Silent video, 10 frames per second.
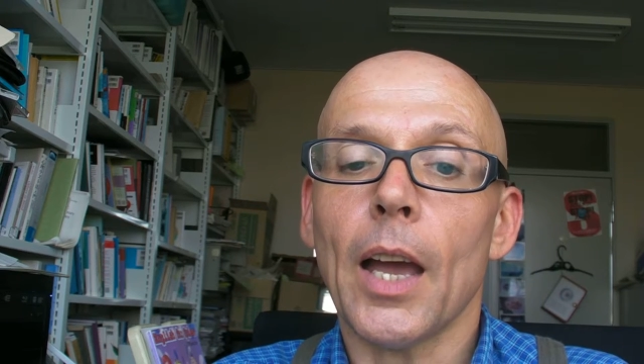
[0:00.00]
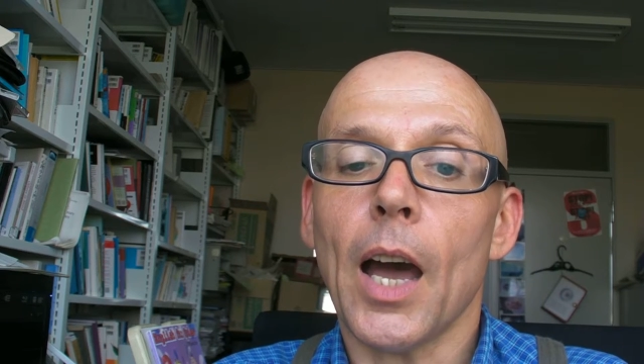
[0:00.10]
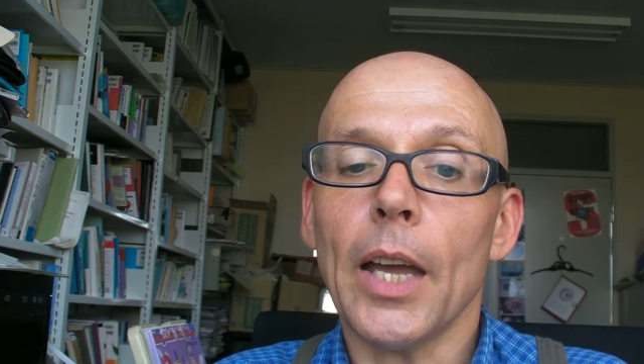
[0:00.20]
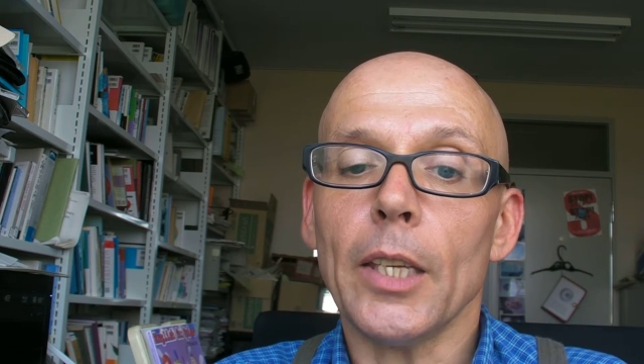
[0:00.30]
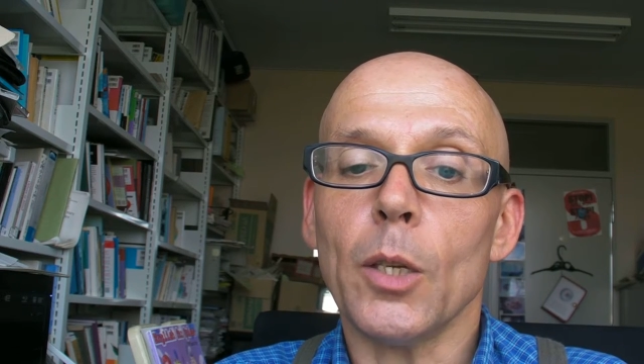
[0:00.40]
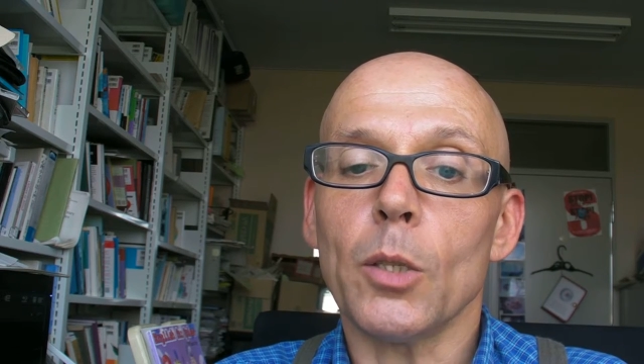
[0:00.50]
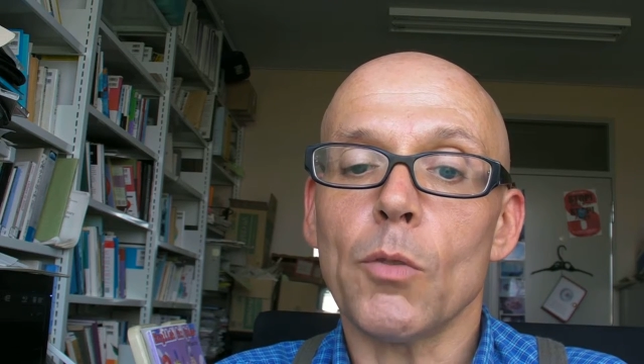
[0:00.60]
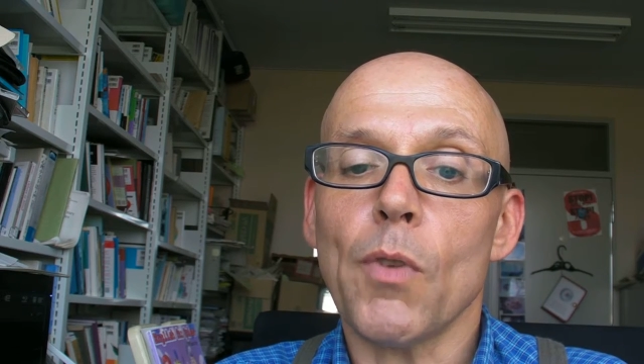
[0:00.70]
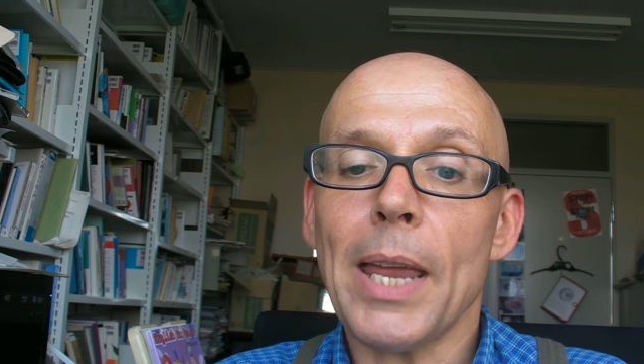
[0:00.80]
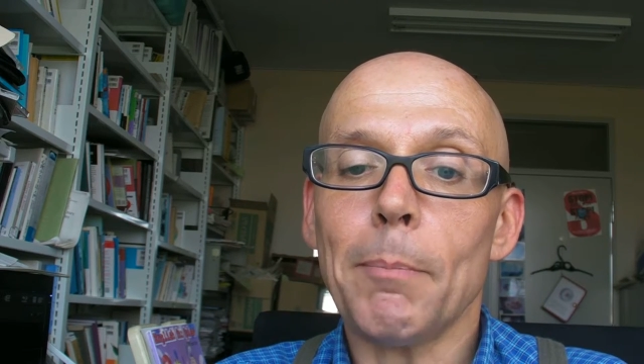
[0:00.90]
I use a
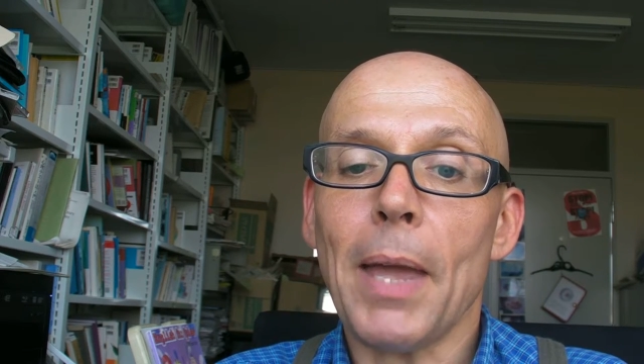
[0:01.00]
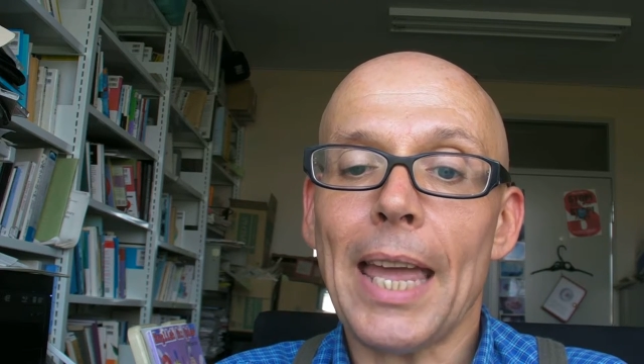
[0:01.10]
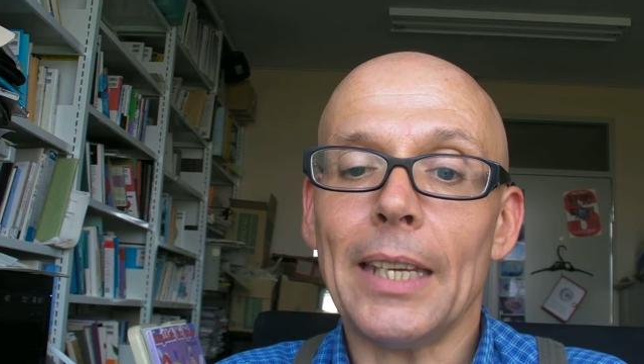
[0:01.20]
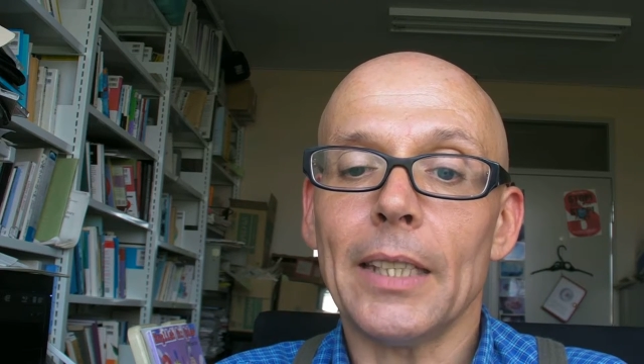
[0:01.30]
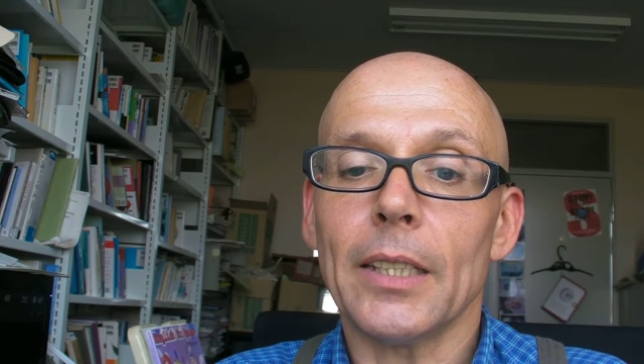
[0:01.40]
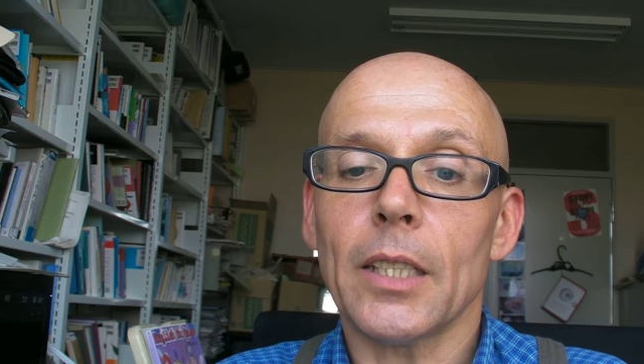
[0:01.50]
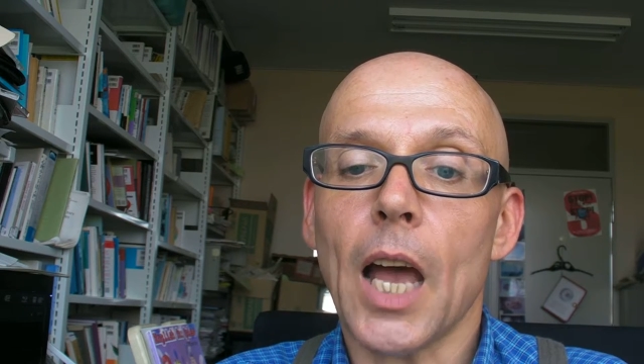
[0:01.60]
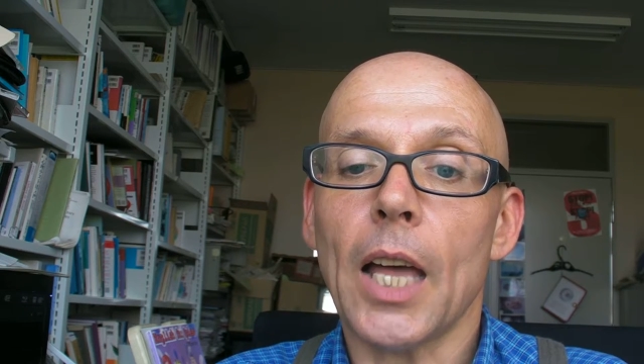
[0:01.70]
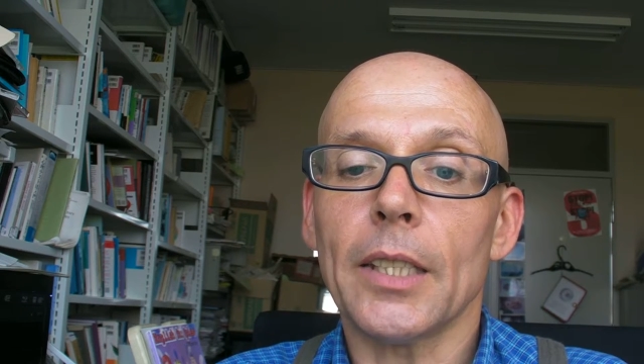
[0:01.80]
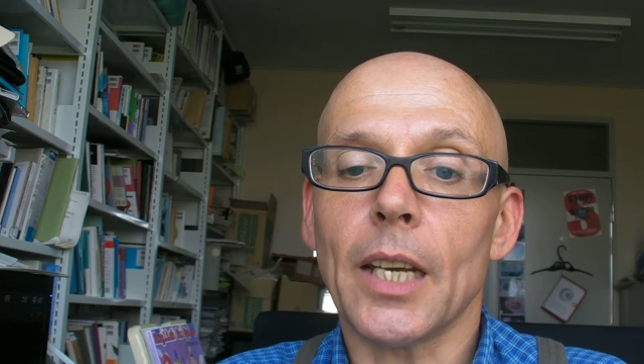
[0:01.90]
red pen to
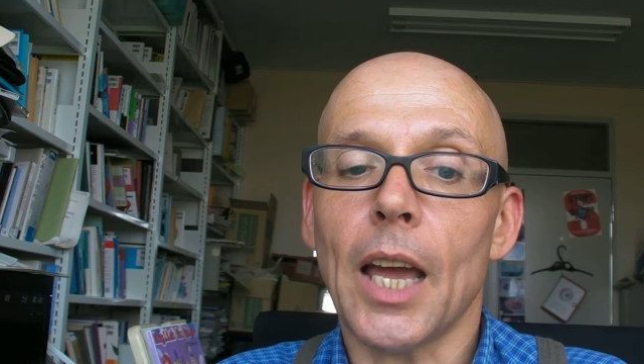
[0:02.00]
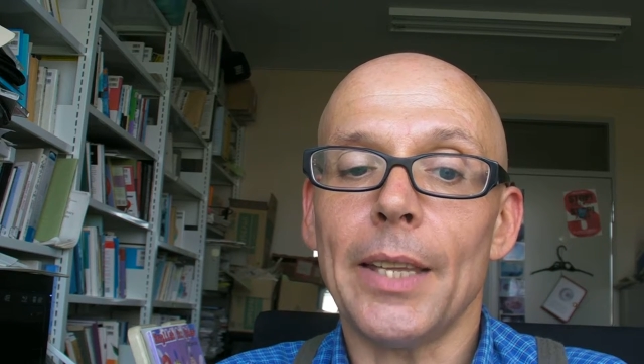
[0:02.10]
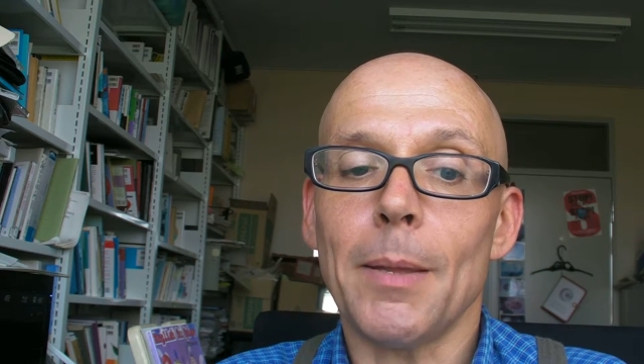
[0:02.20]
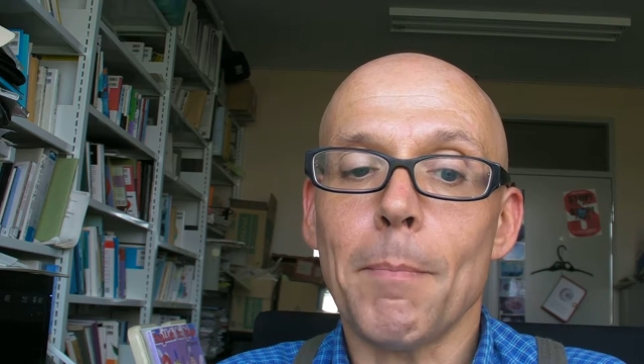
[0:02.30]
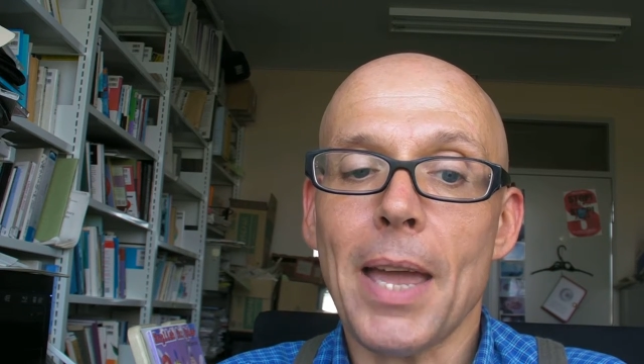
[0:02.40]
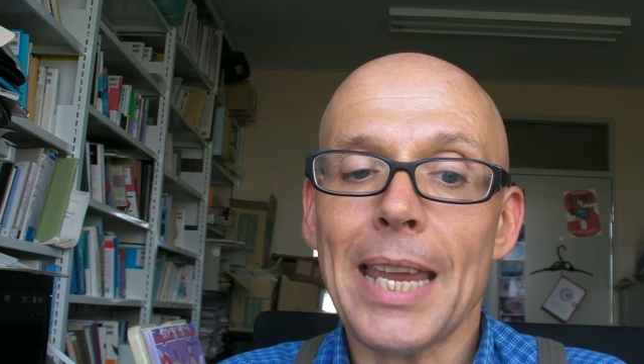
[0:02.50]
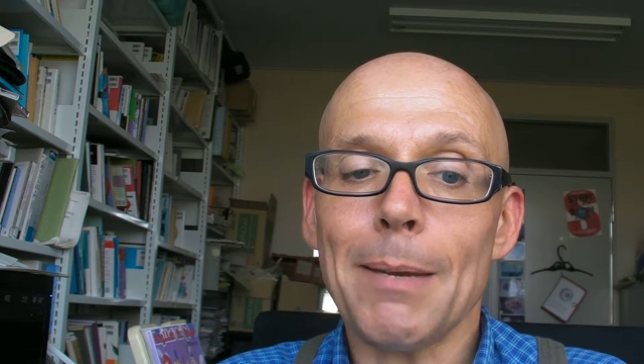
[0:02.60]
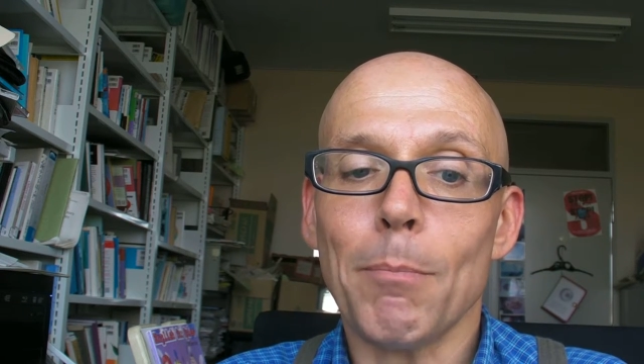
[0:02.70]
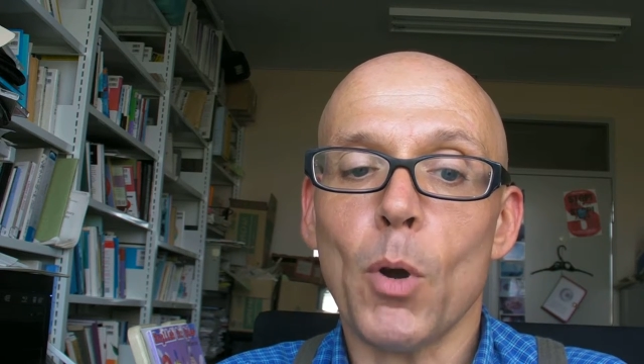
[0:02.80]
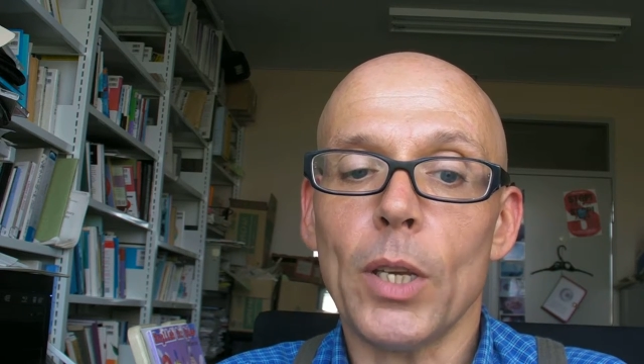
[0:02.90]
underline the main
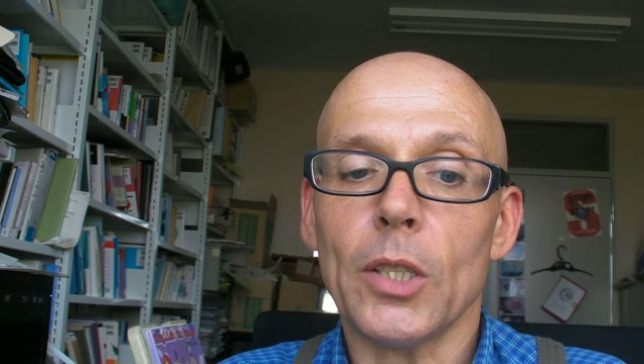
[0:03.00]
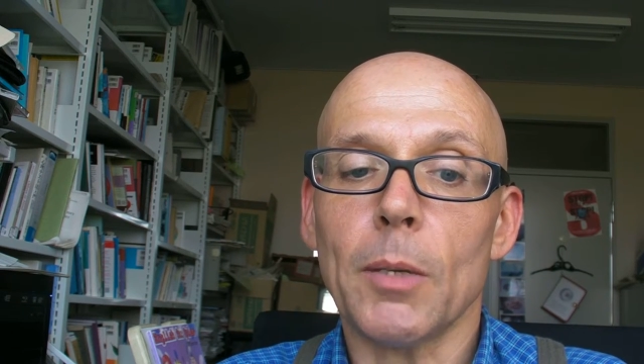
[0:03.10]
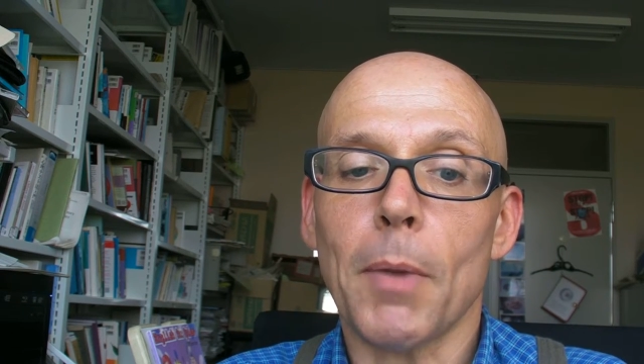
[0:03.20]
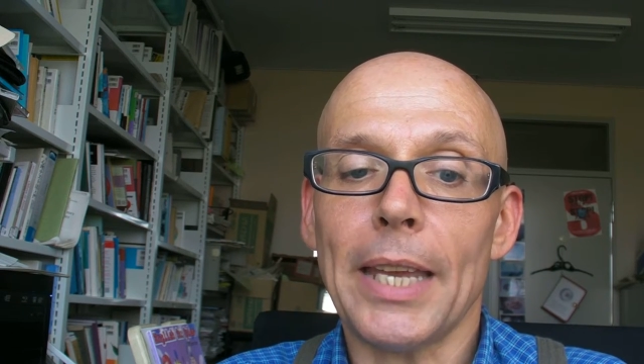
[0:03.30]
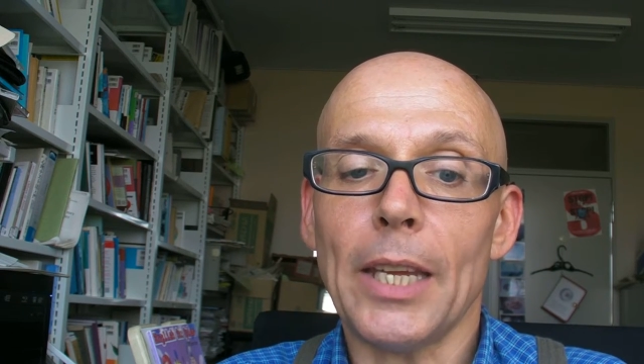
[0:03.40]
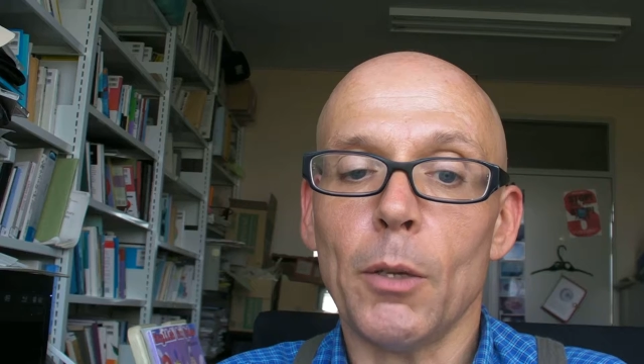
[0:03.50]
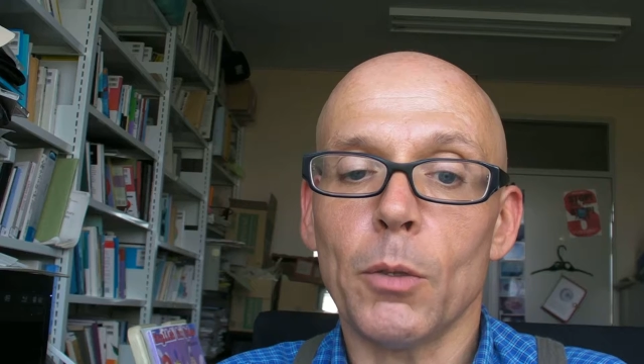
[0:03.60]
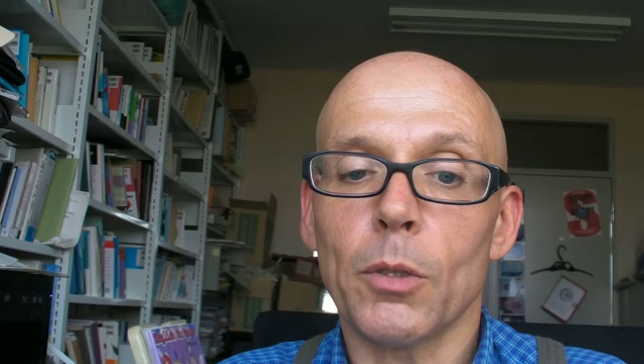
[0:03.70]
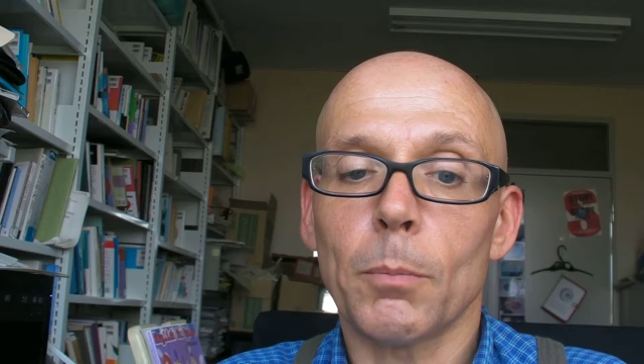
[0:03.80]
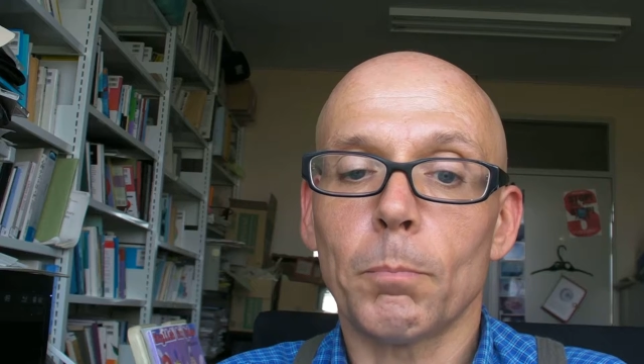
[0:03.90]
points in my
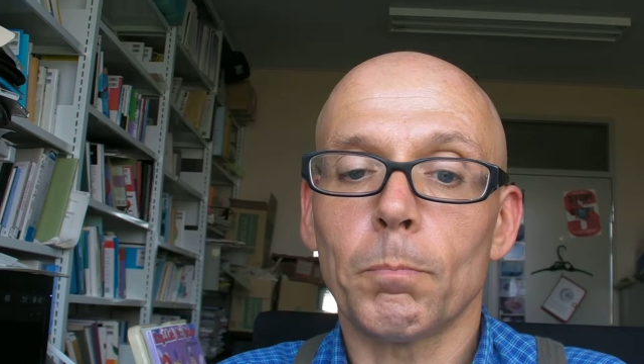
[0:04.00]
notes.